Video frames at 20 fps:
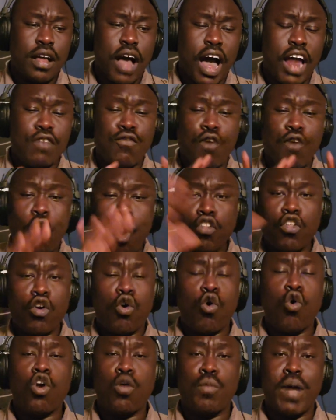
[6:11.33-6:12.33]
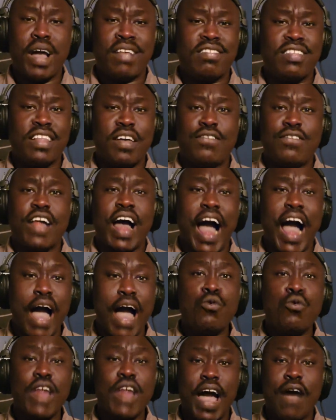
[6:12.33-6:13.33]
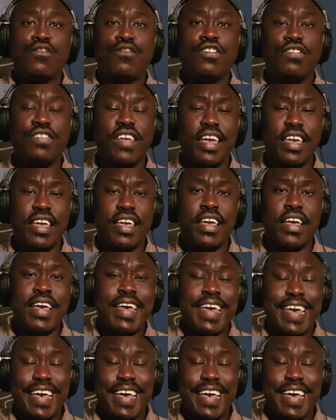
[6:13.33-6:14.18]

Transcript: out of all the quarterbacks left, I would have to say